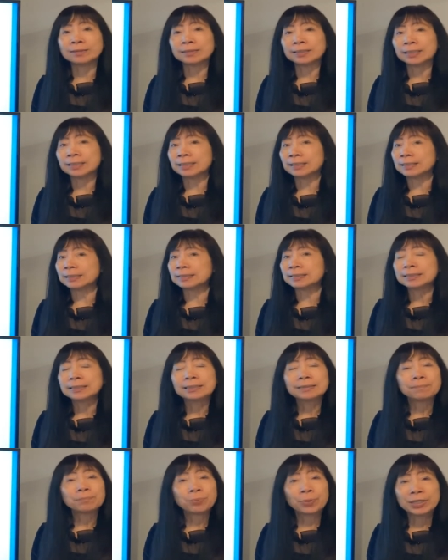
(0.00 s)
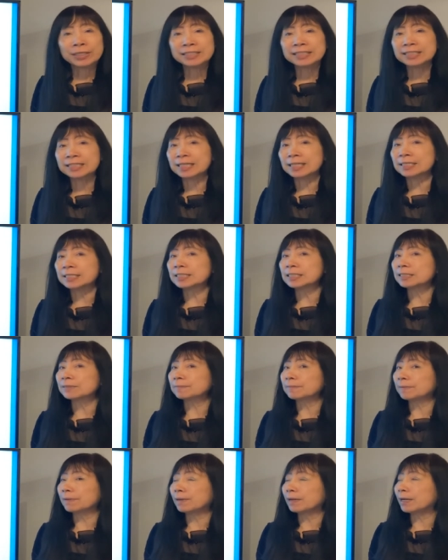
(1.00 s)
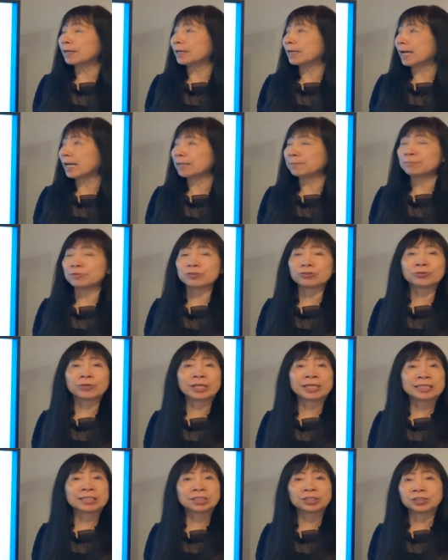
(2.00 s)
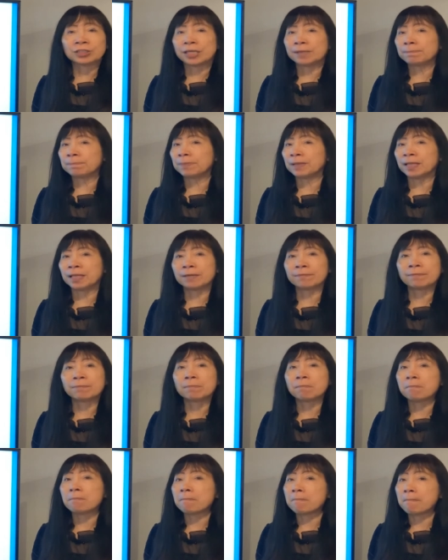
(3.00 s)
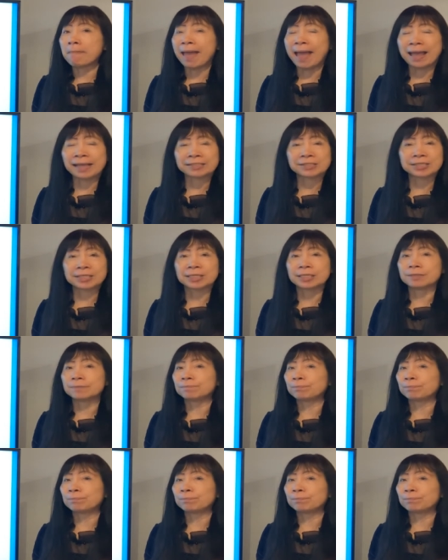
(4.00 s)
the president, the uh, administrator, they believe mask,